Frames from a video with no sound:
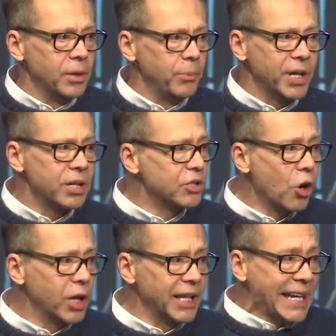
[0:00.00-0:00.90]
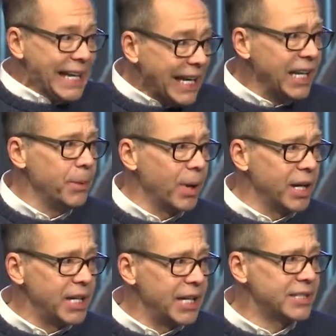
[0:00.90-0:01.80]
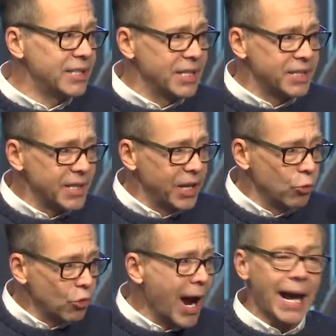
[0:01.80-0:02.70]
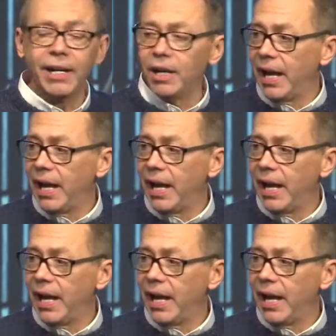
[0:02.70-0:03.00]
because hardly anybody gets this thing right